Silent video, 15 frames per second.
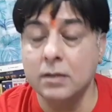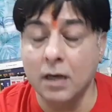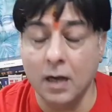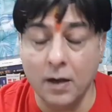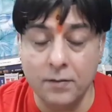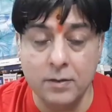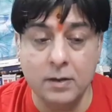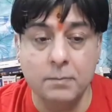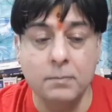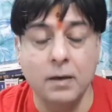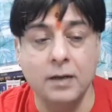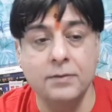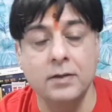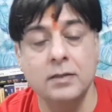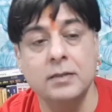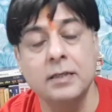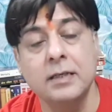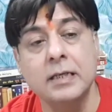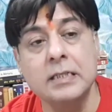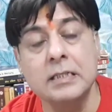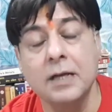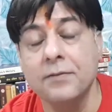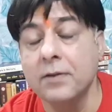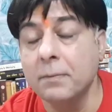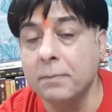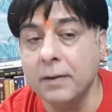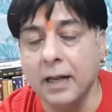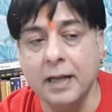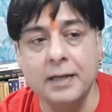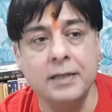the other things, other
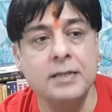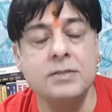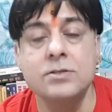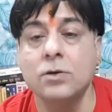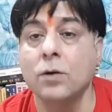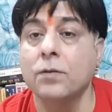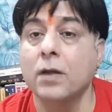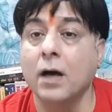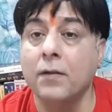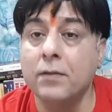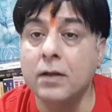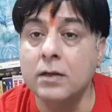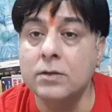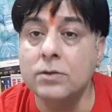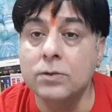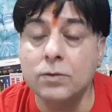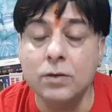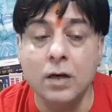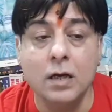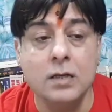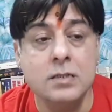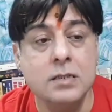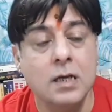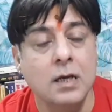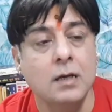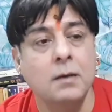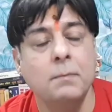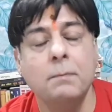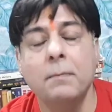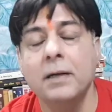planets or the other yogas,
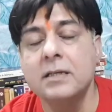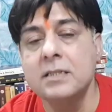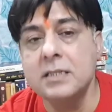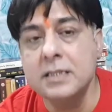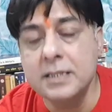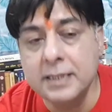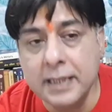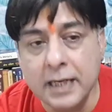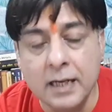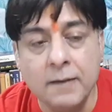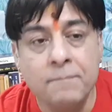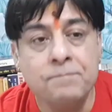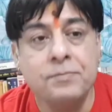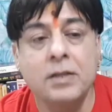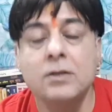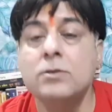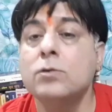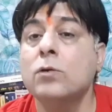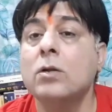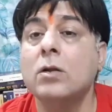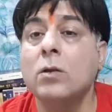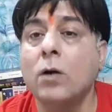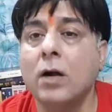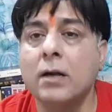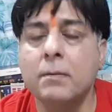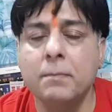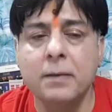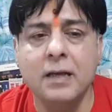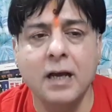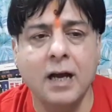but still you will
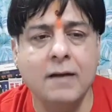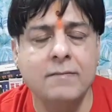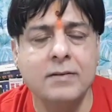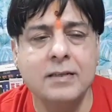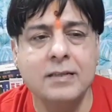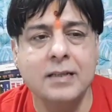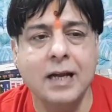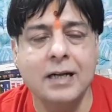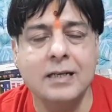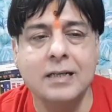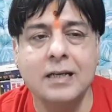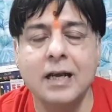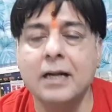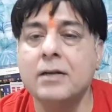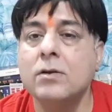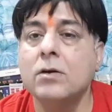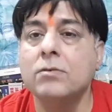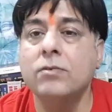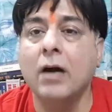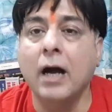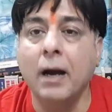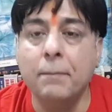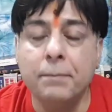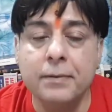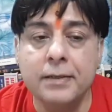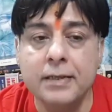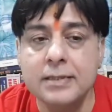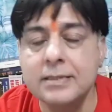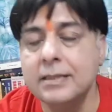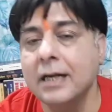not be having that kind of
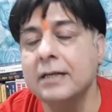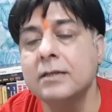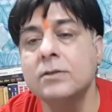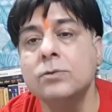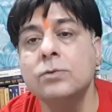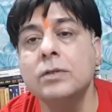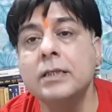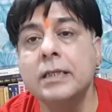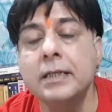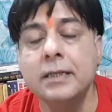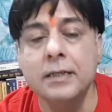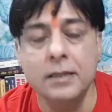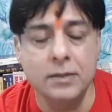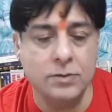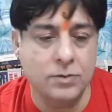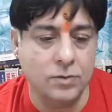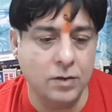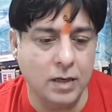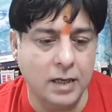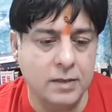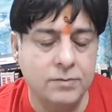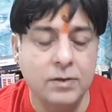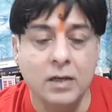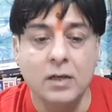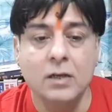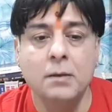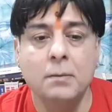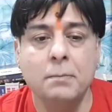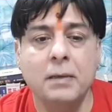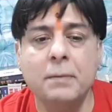happiness that you need in your life.
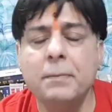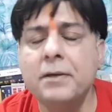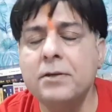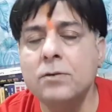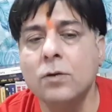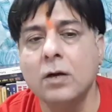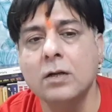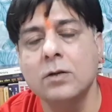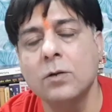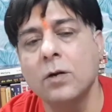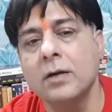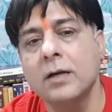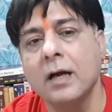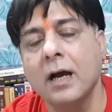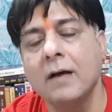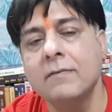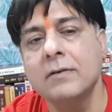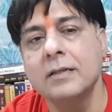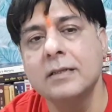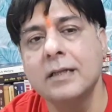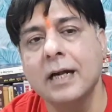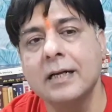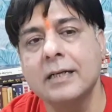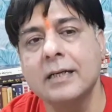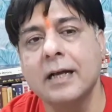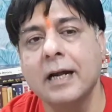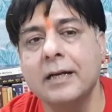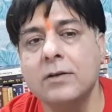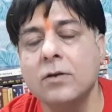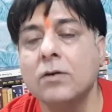Maybe you are not having that
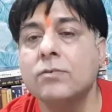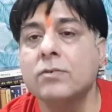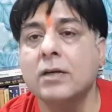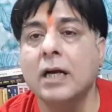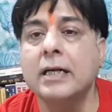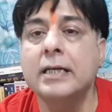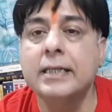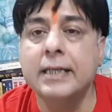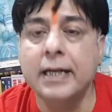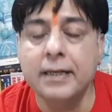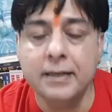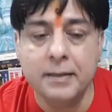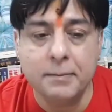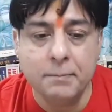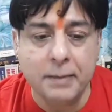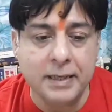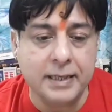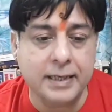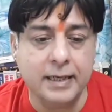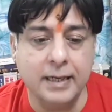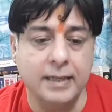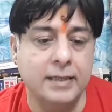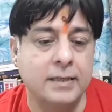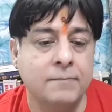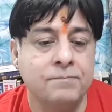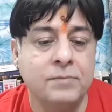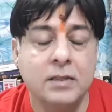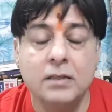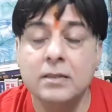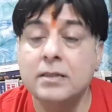kind of contentment, like
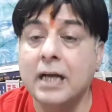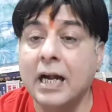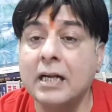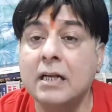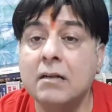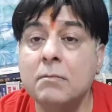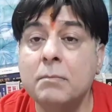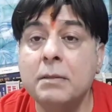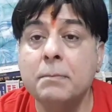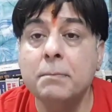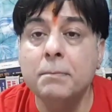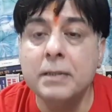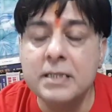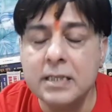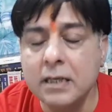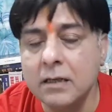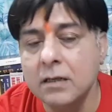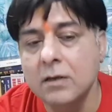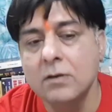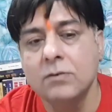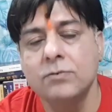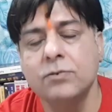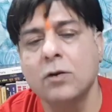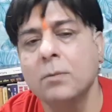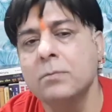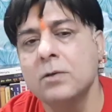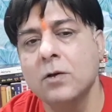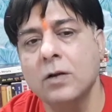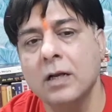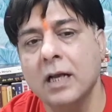that will be missing from
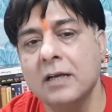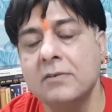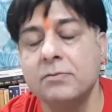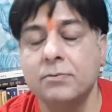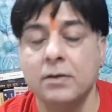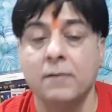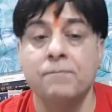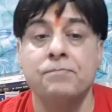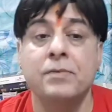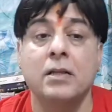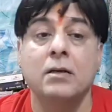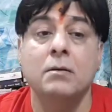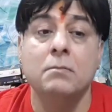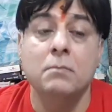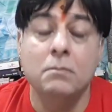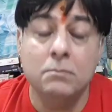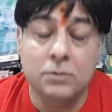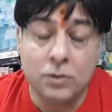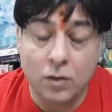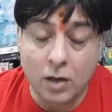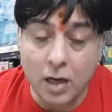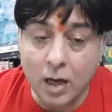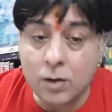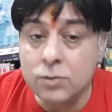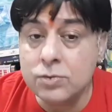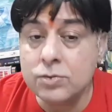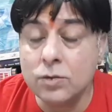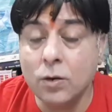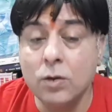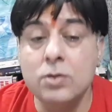your life. Your
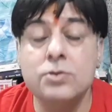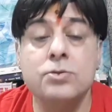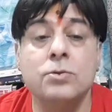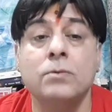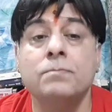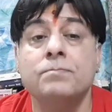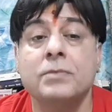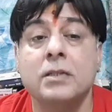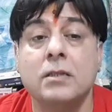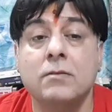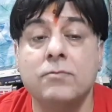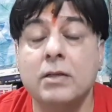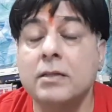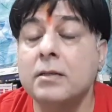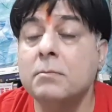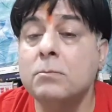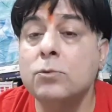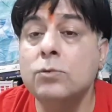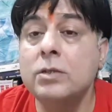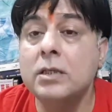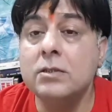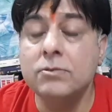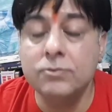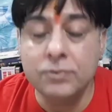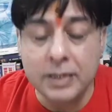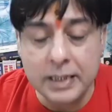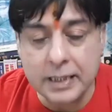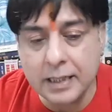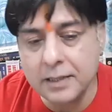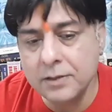house also, when the moon is
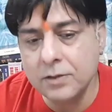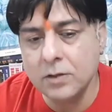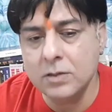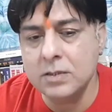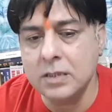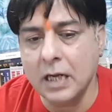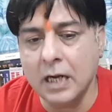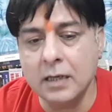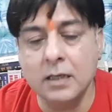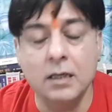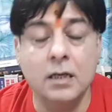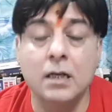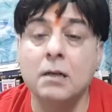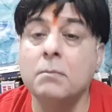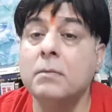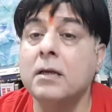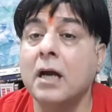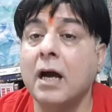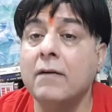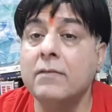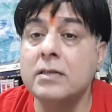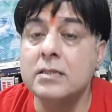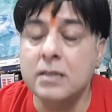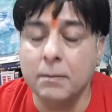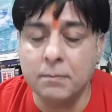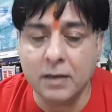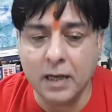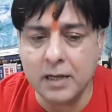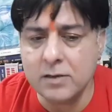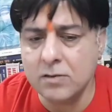weak in your chart, it will be having
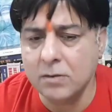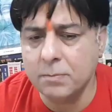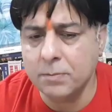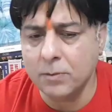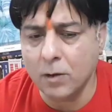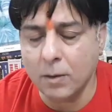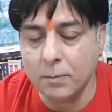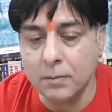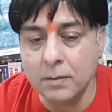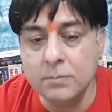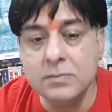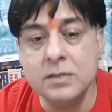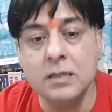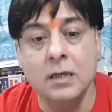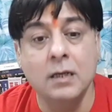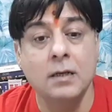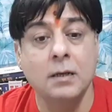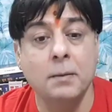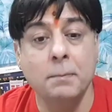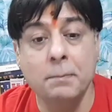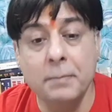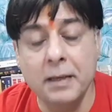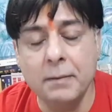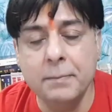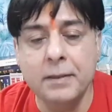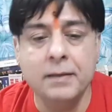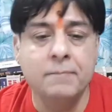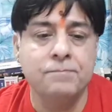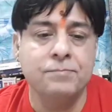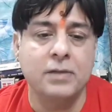some kind of problems.
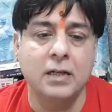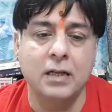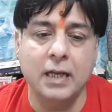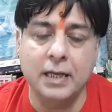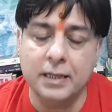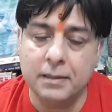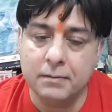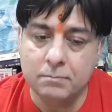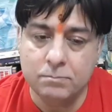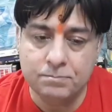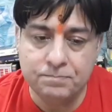Maybe like